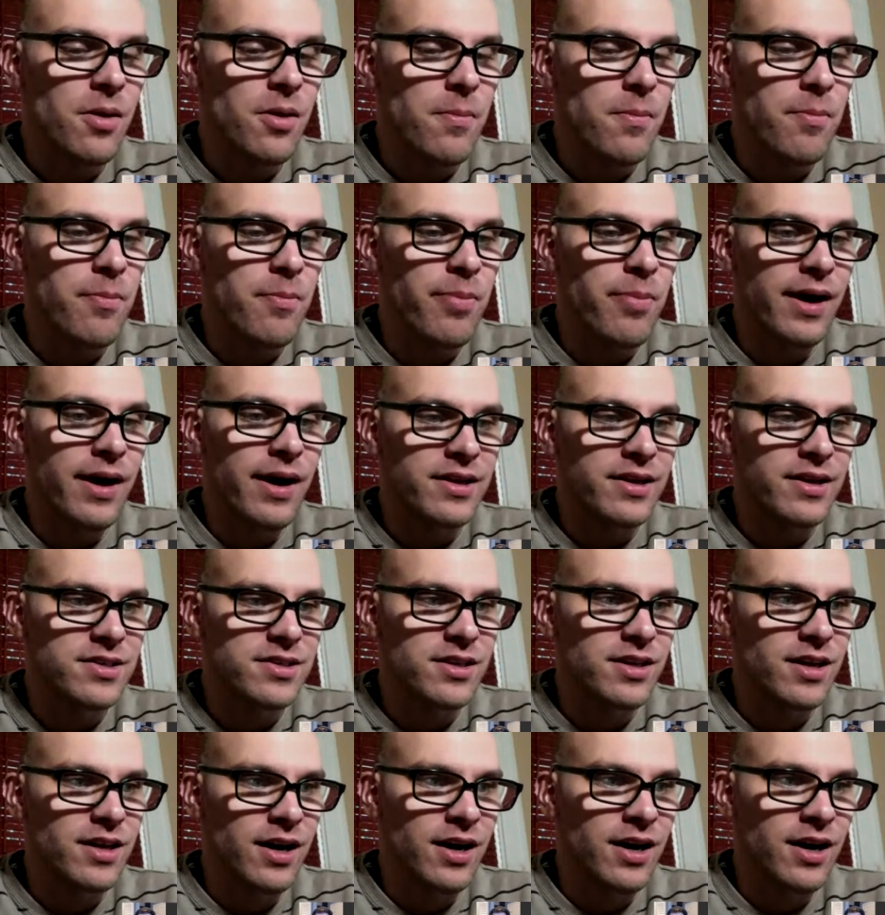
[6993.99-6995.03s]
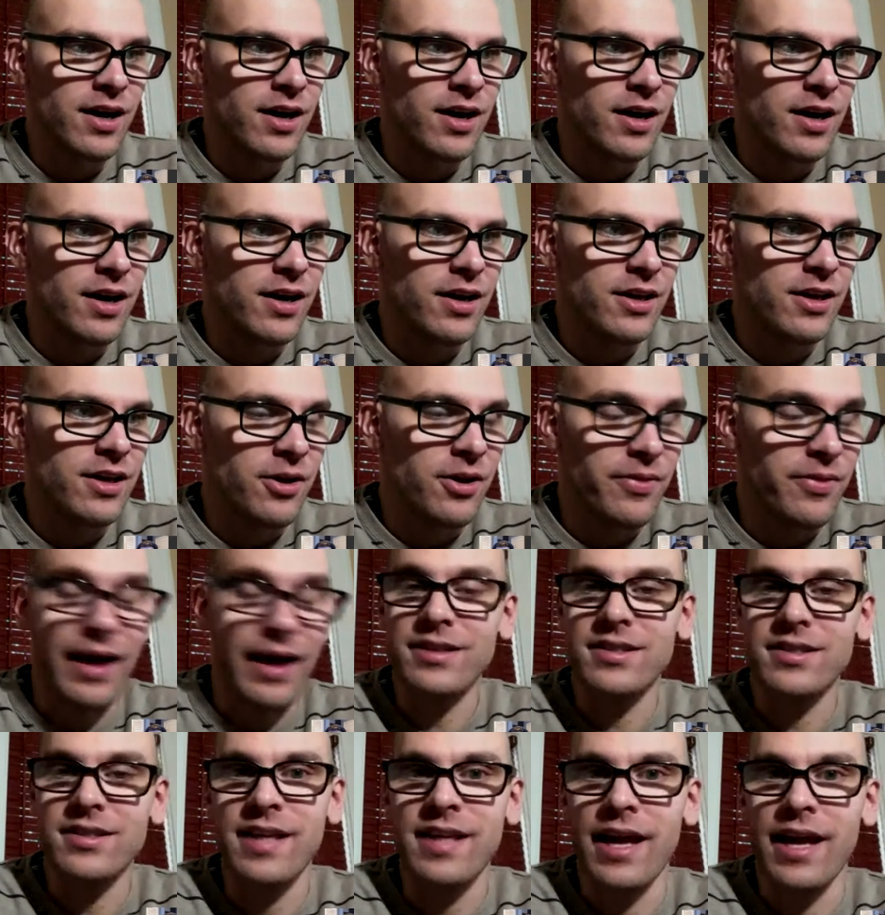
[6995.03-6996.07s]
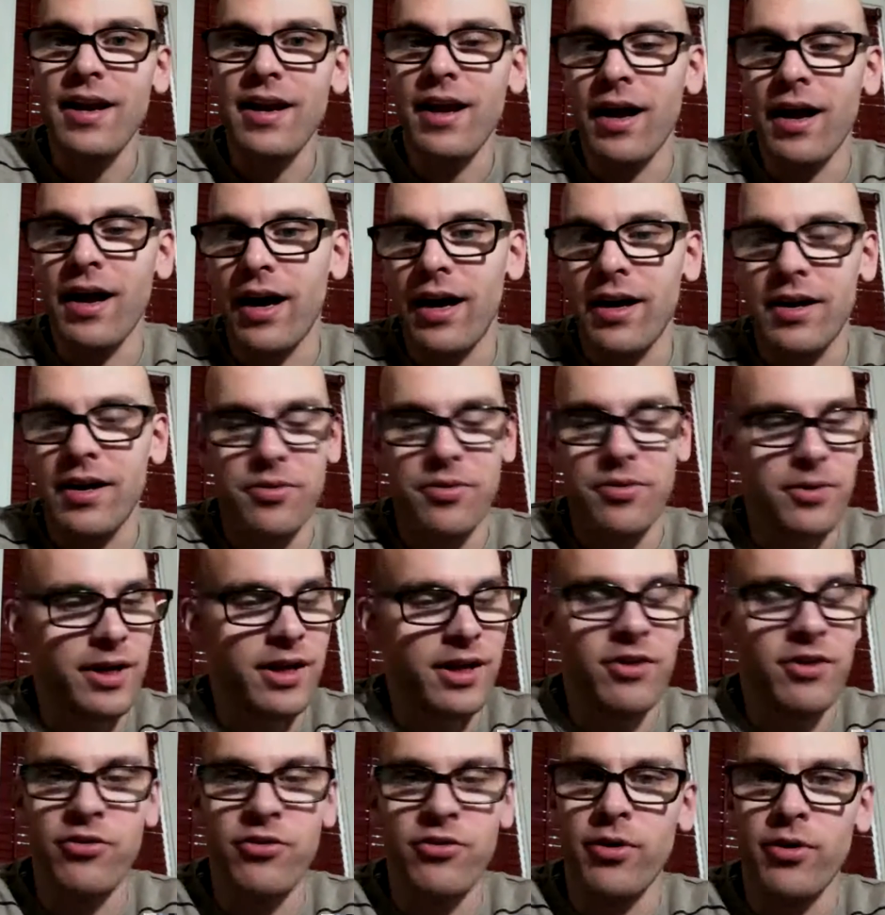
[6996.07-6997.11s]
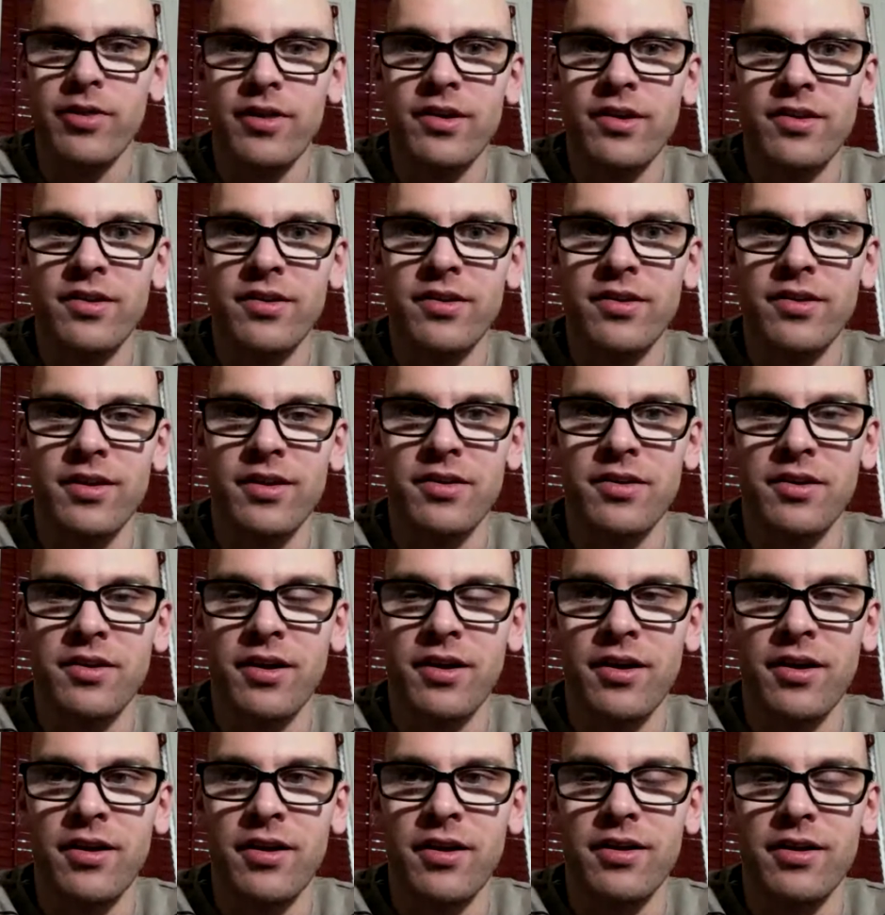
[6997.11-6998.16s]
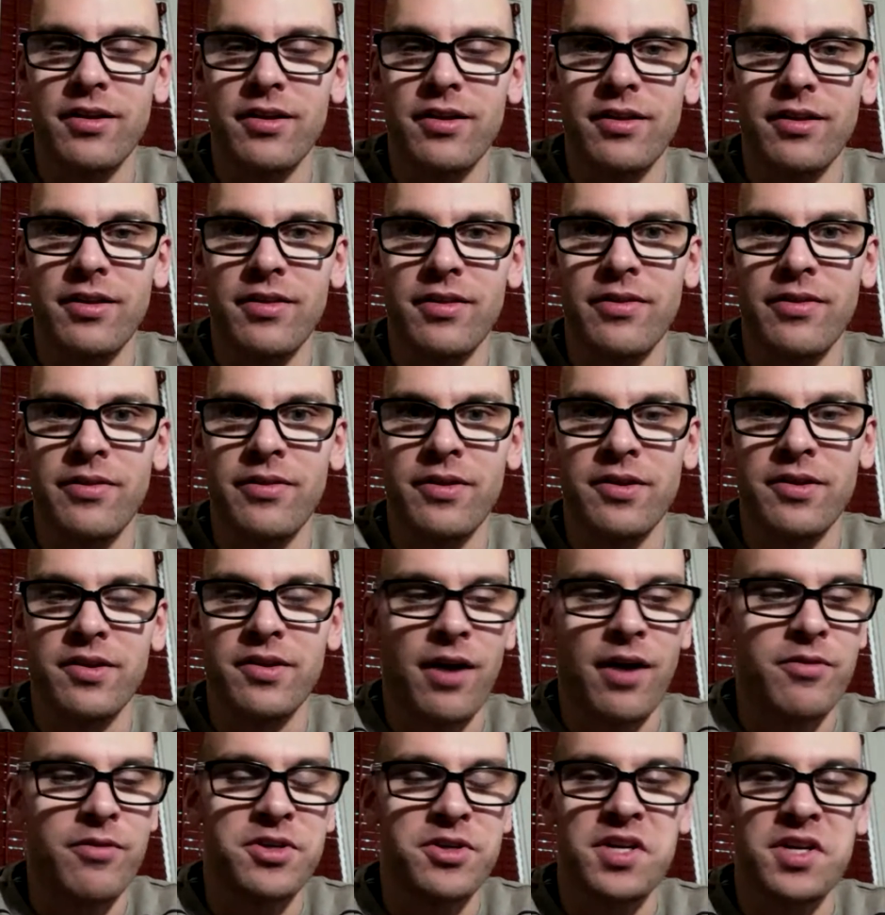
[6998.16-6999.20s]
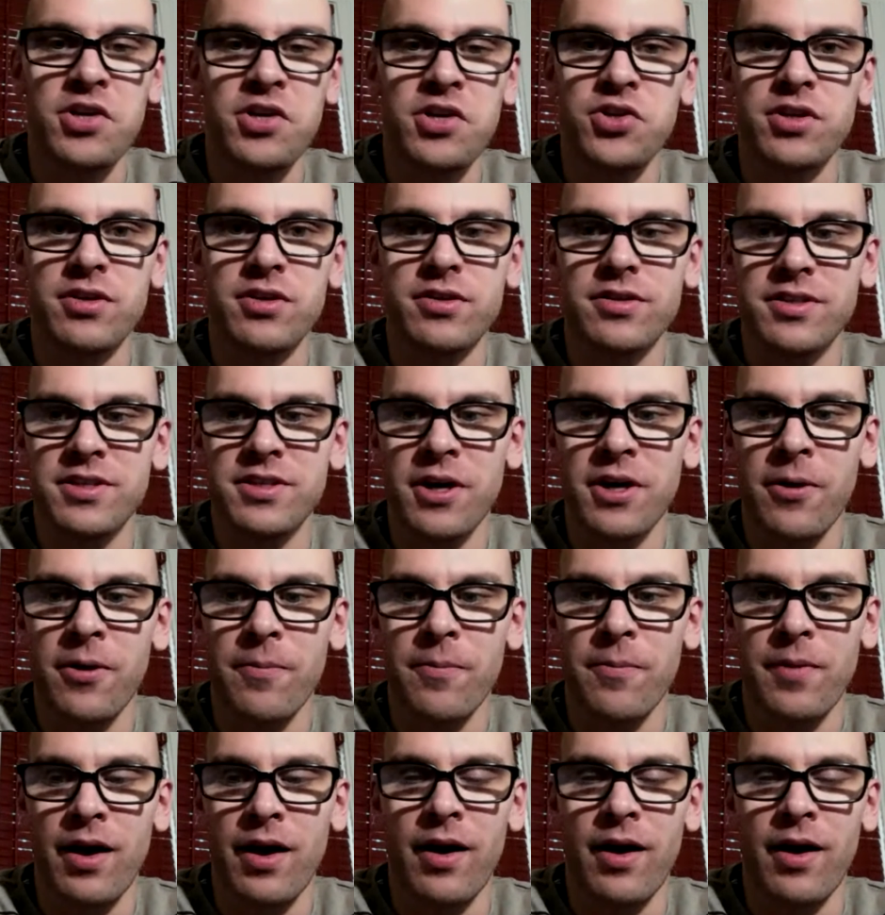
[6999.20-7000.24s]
But that said, I really enjoyed this conversation. So